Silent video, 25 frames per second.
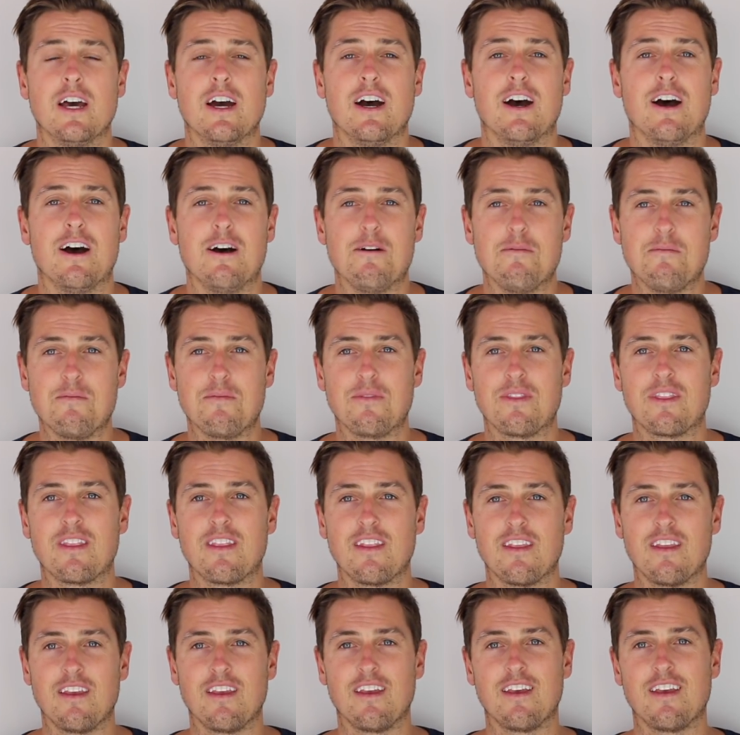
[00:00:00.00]

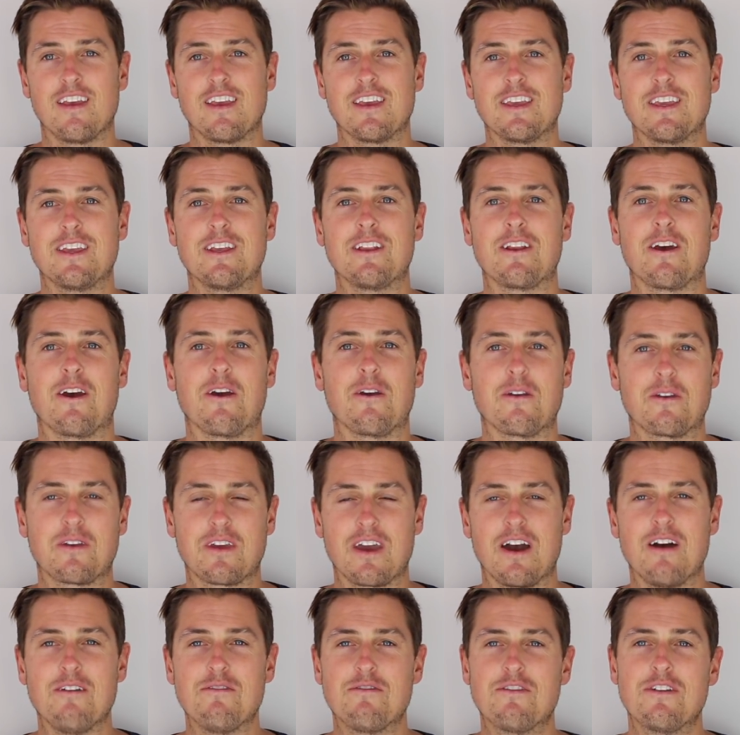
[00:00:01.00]

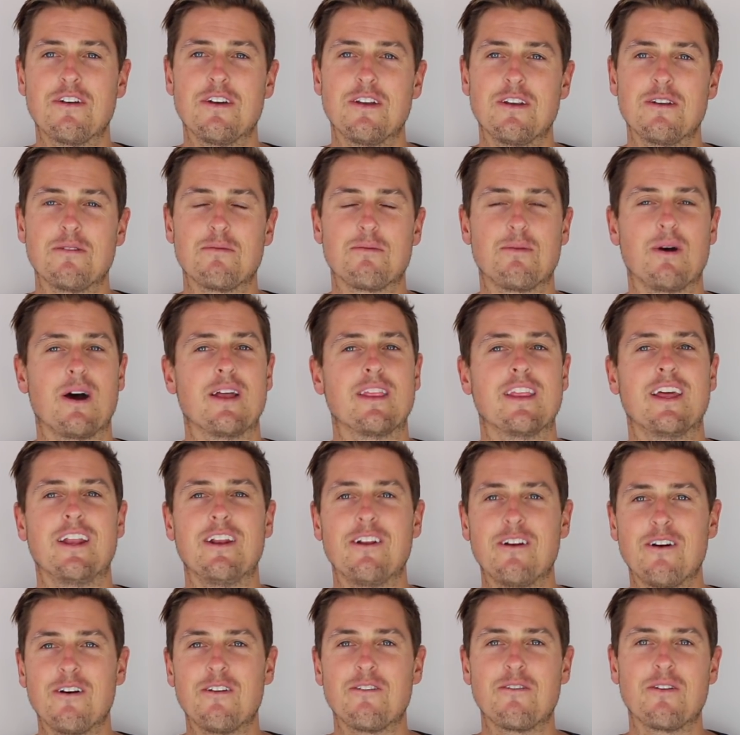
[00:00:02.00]
comfort, but they're
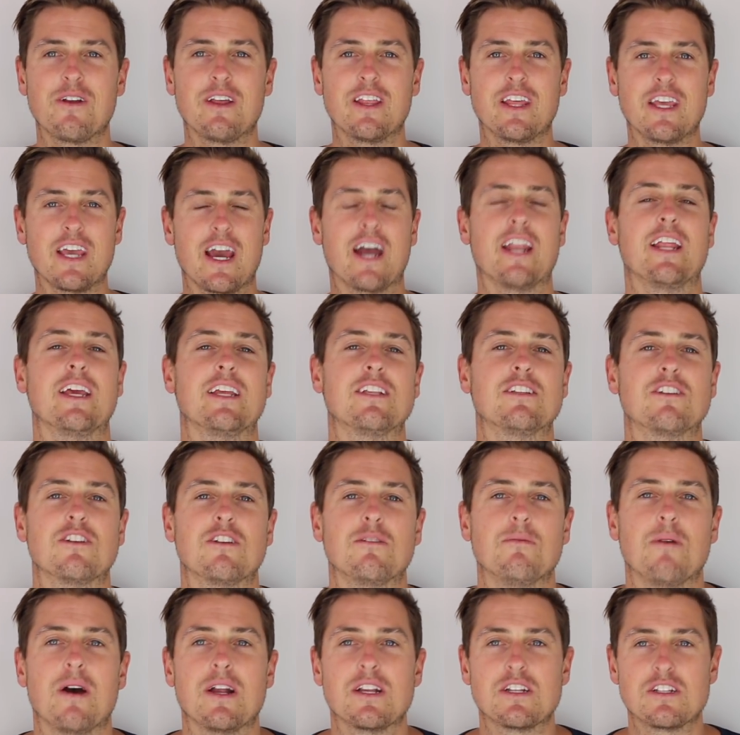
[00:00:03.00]
not really adding
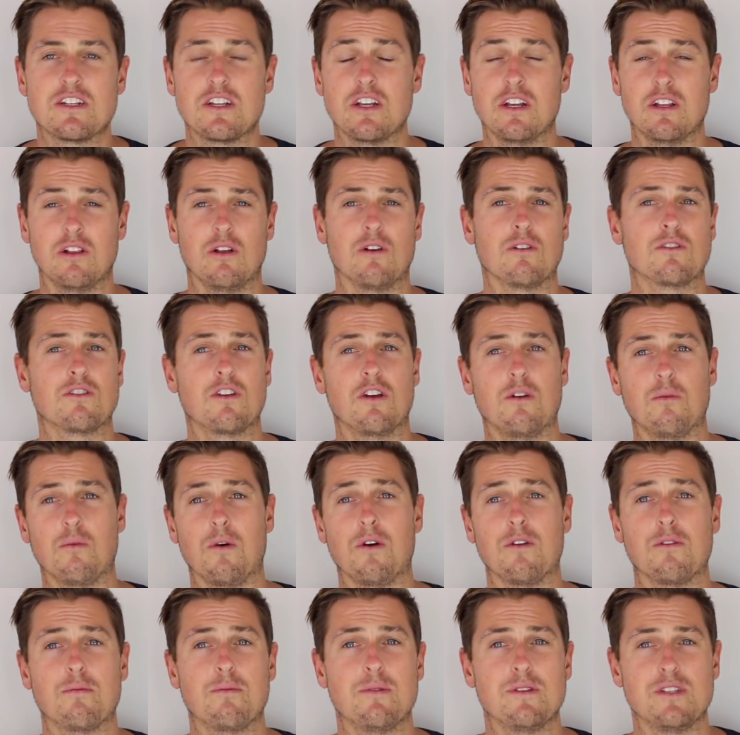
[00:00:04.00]
too much to your long-term
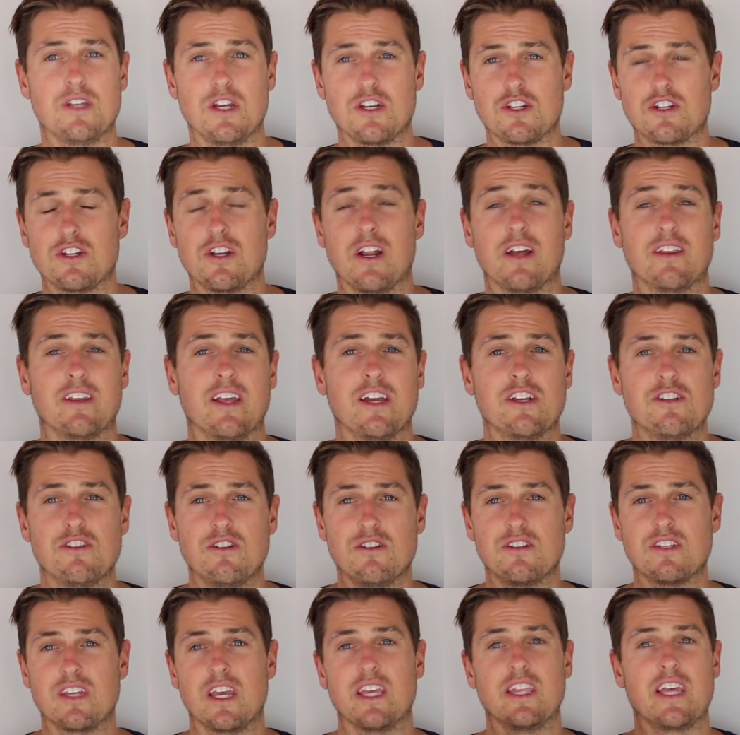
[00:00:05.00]
wealth position unless
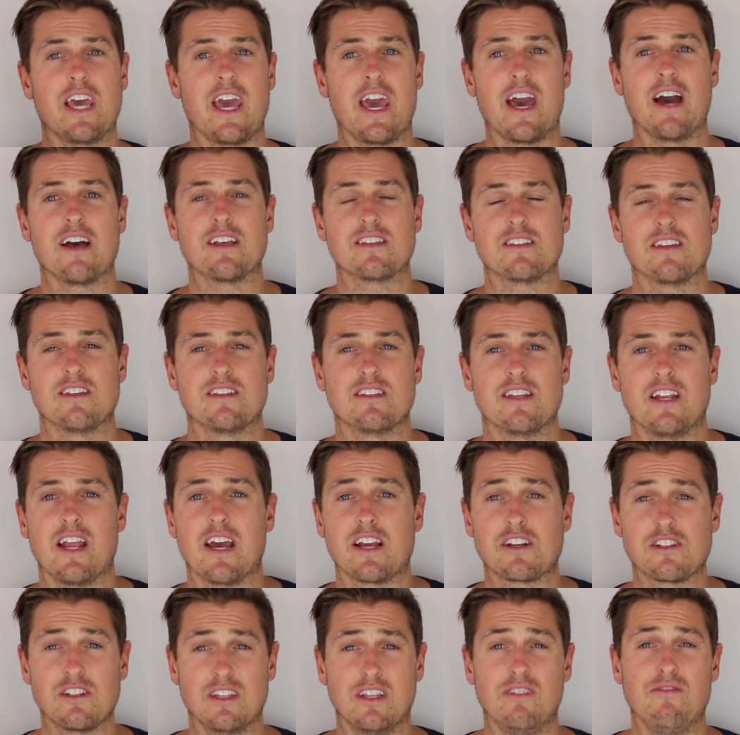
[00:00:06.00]
you see the house as an
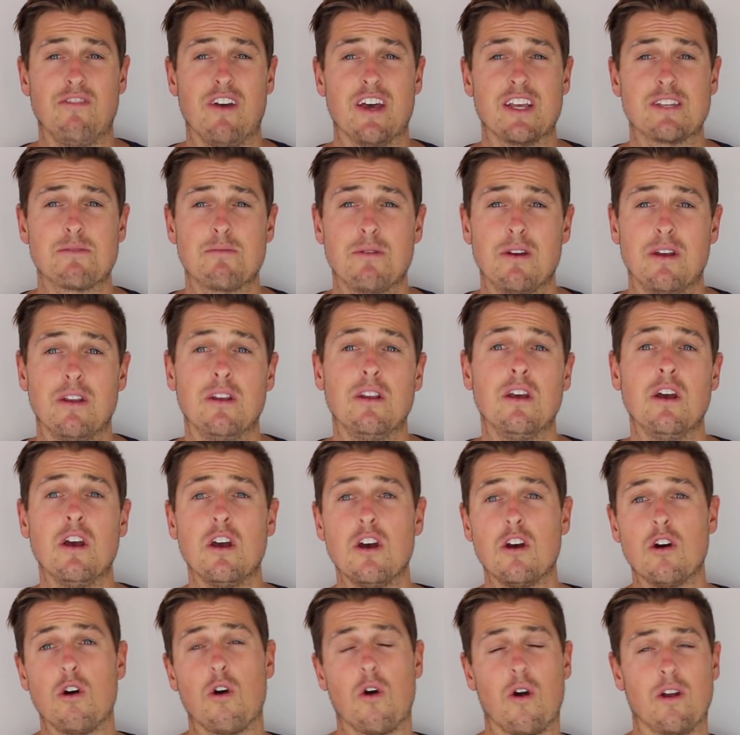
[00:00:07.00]
actual investment,
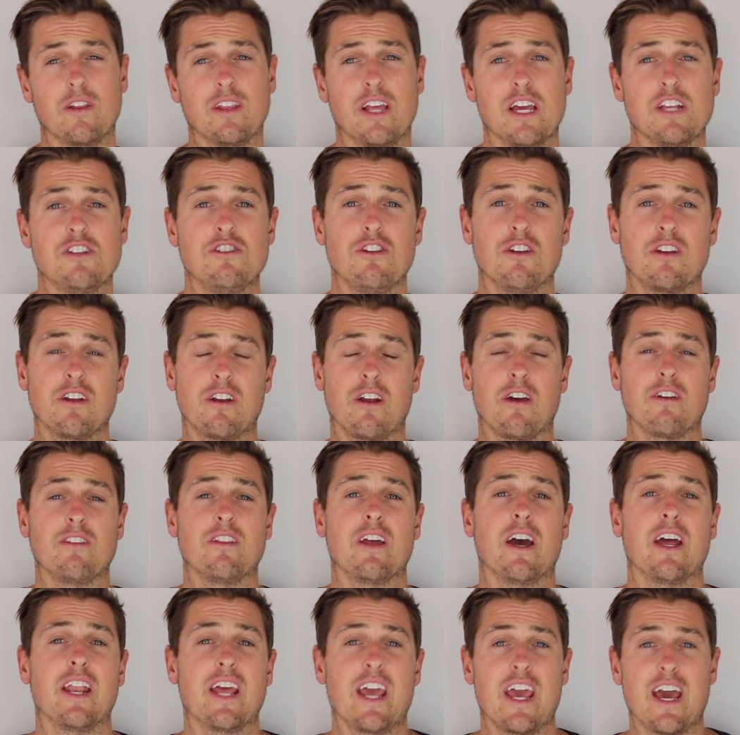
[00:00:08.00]
or unless you can own
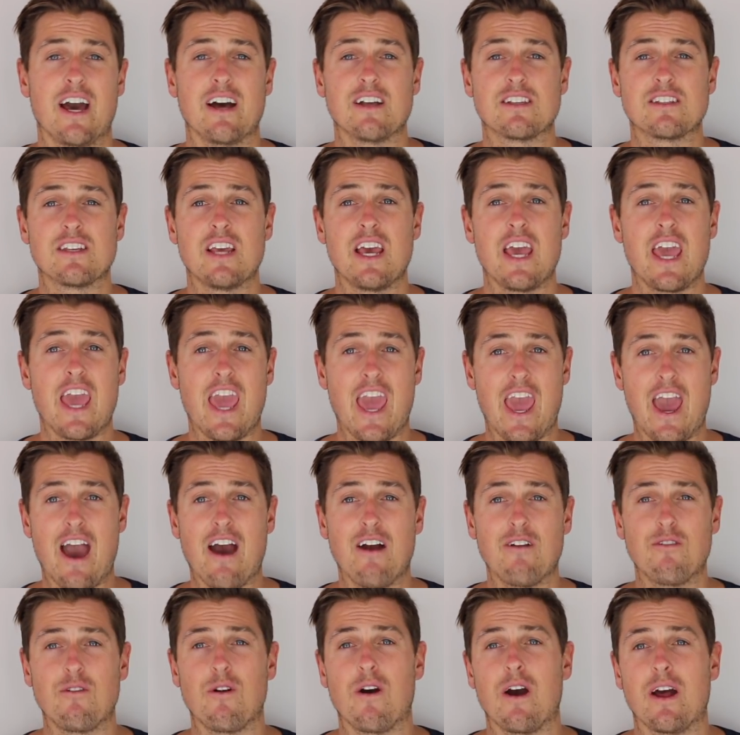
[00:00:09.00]
that house
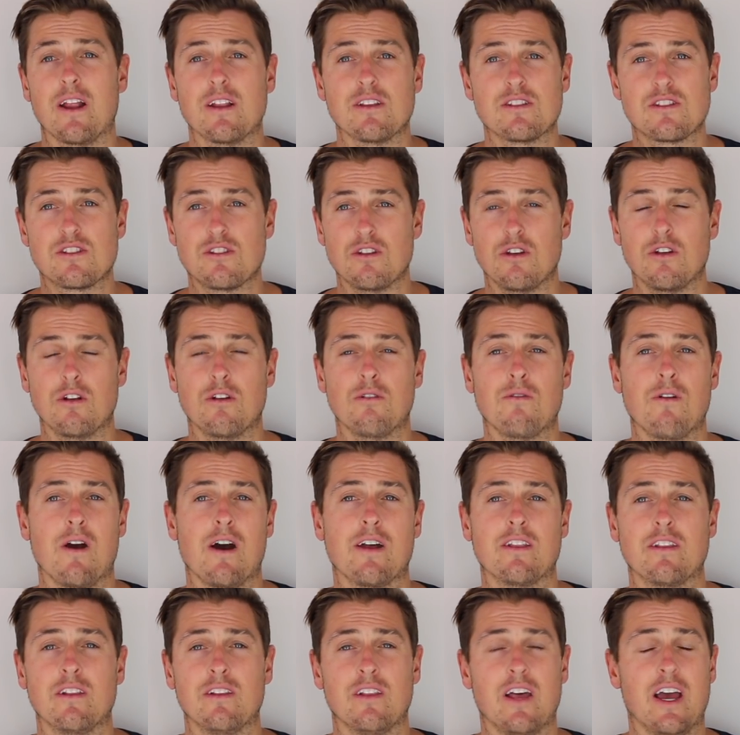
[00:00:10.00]
outright sooner
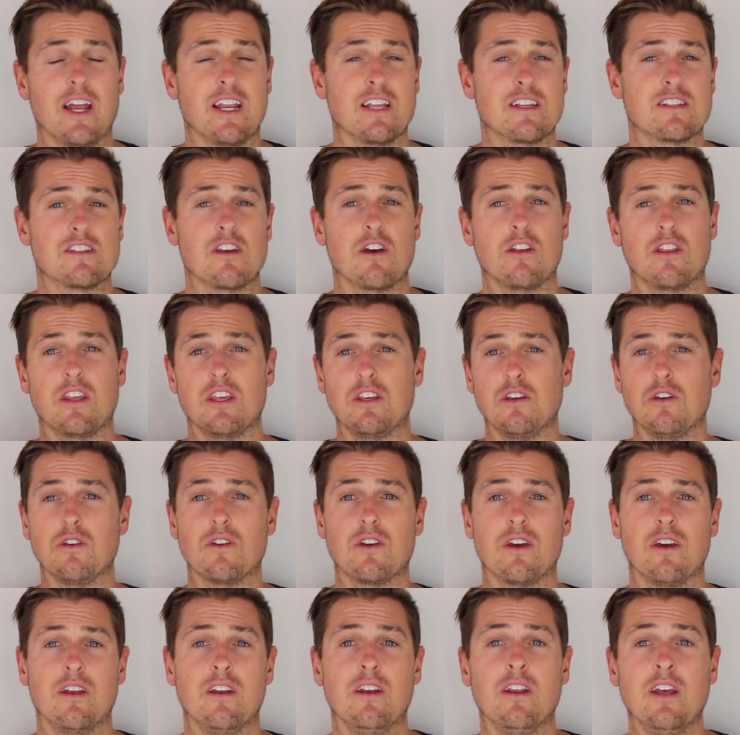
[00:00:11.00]
rather than later so that you
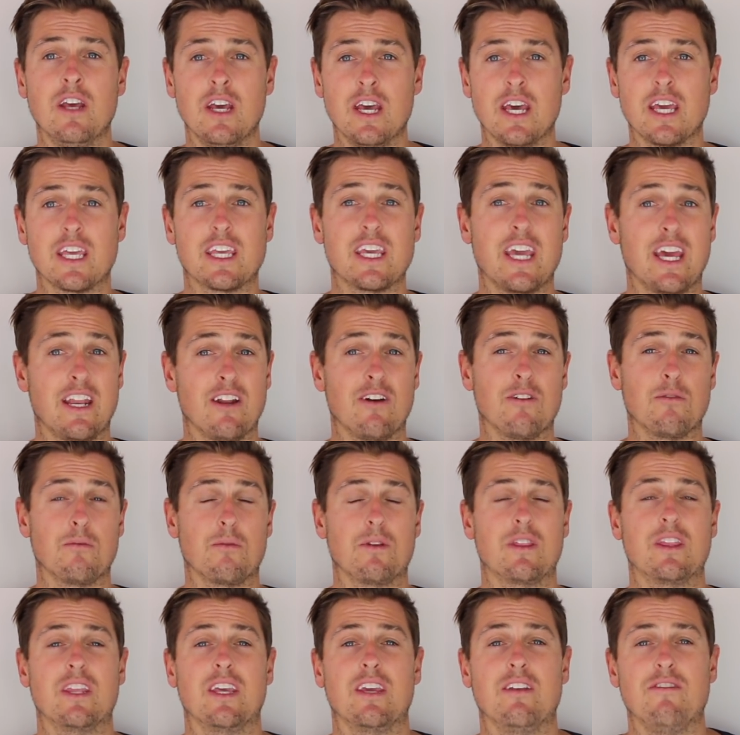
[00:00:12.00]
can get on
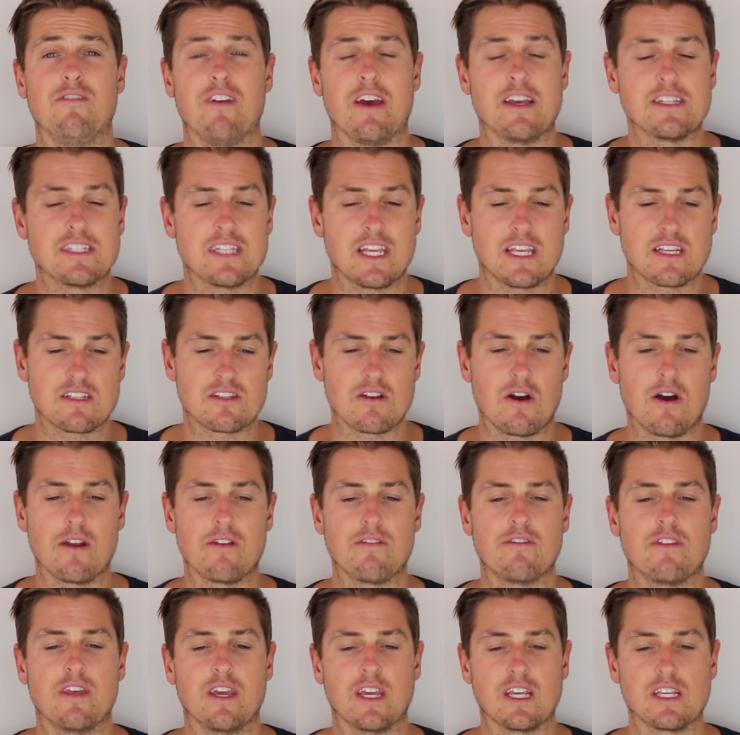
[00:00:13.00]
with the investing side
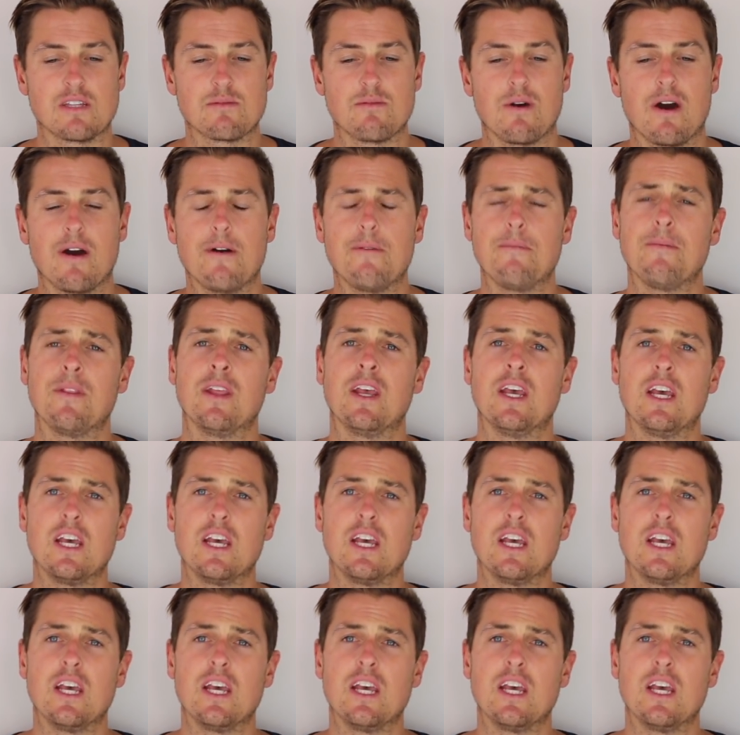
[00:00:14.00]
of things. But